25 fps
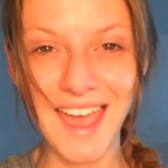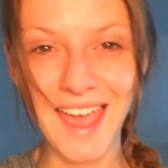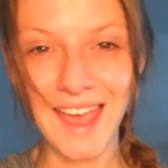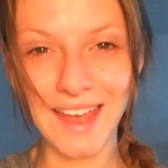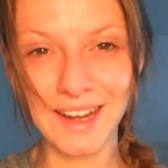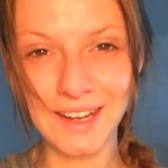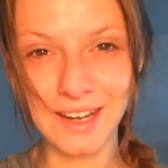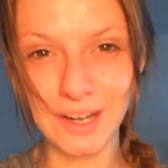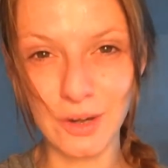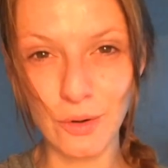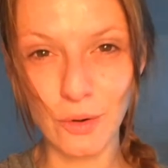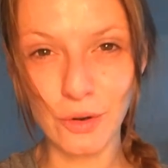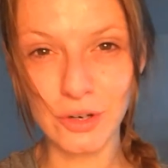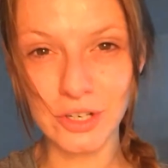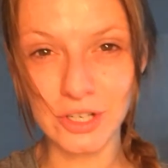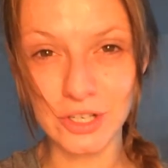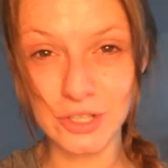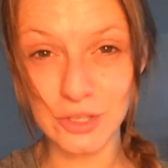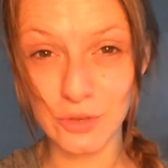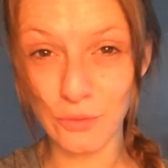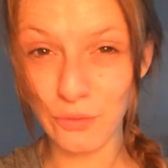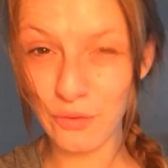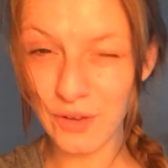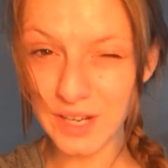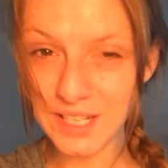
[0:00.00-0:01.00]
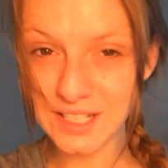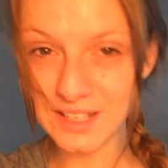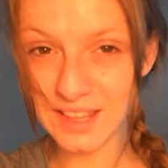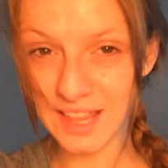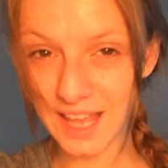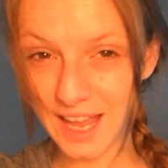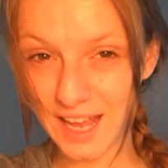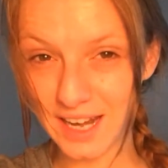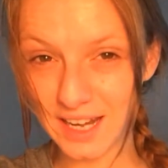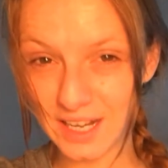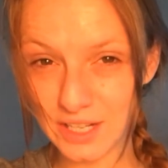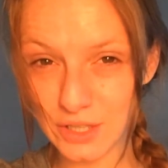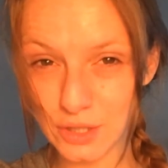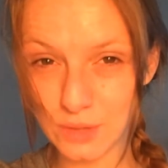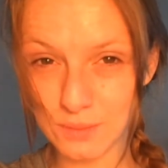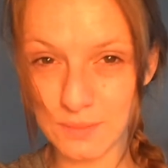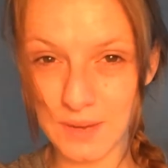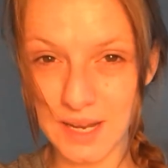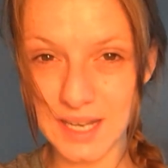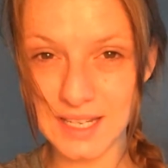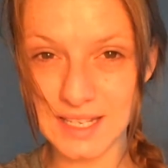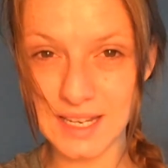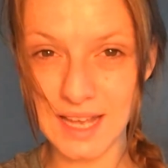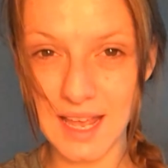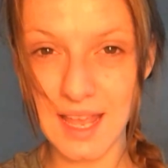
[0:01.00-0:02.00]
And in order to fit that into
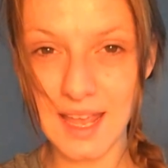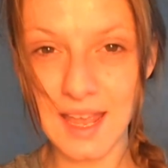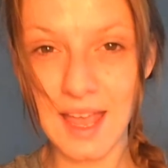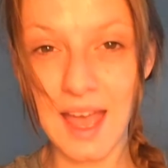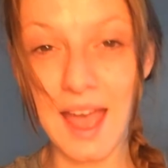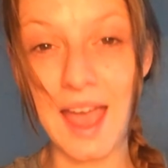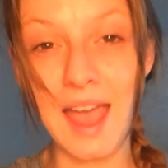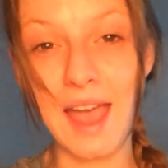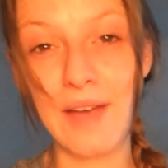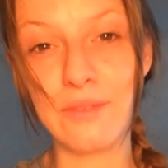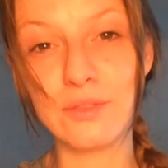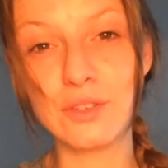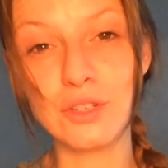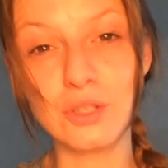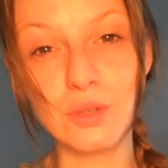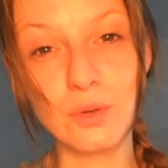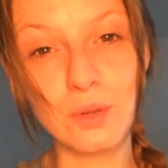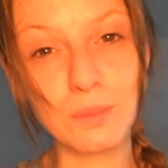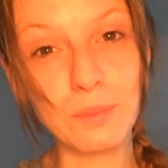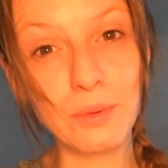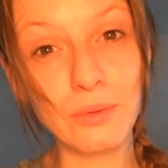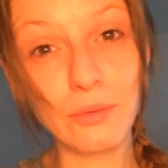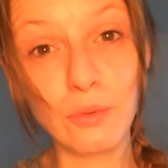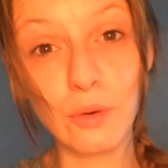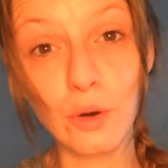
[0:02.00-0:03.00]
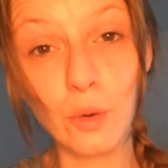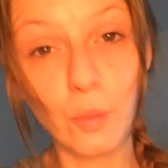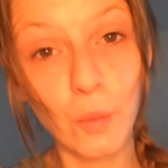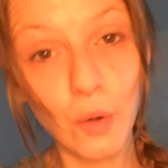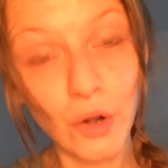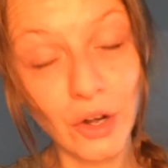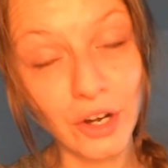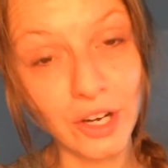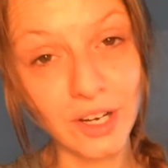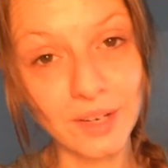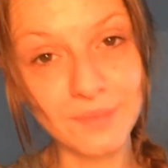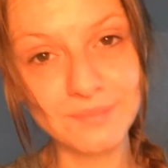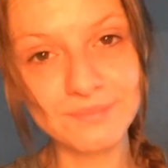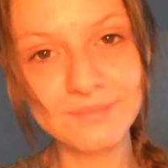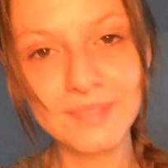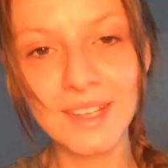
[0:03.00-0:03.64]
my day, I have to do it before work.